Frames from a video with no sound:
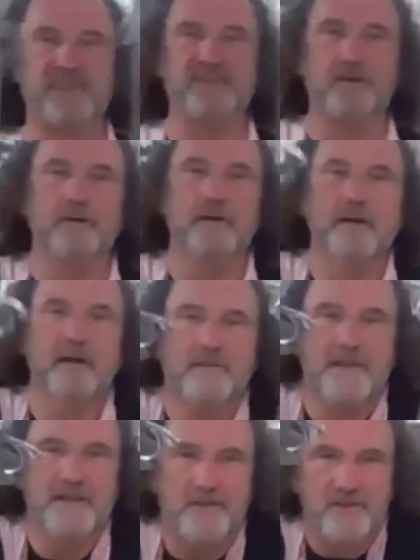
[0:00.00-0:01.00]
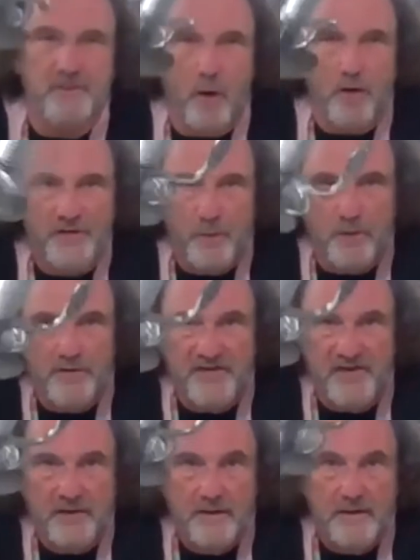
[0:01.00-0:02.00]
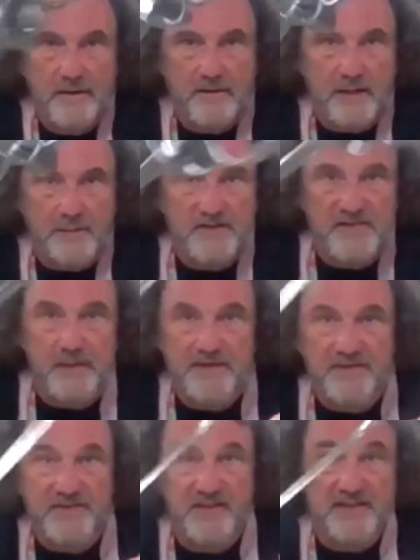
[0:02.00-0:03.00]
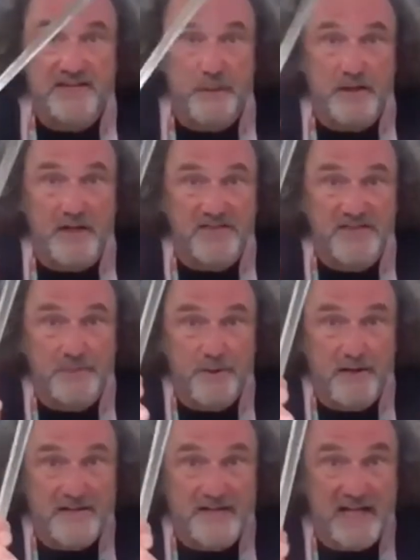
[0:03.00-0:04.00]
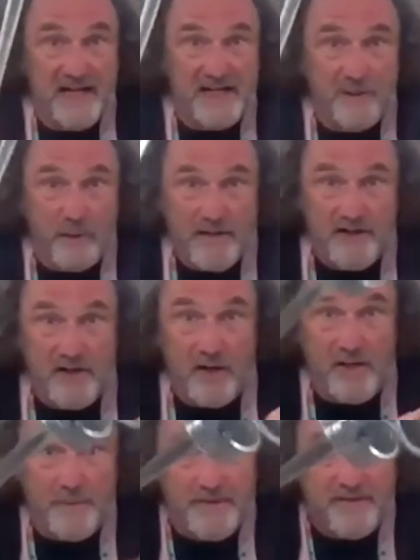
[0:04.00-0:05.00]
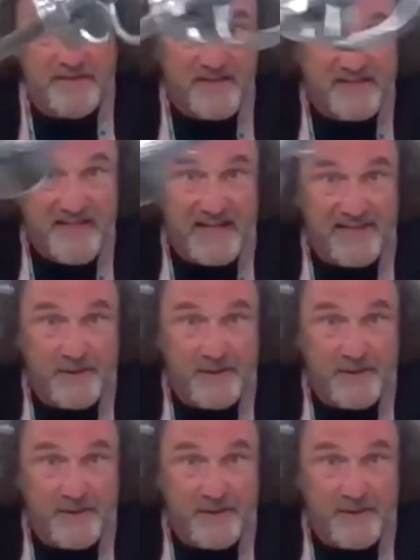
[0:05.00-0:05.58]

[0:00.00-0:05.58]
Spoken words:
These are small swords. I'm just about to send out to a customer. I did a lot of engraving on them and things like that.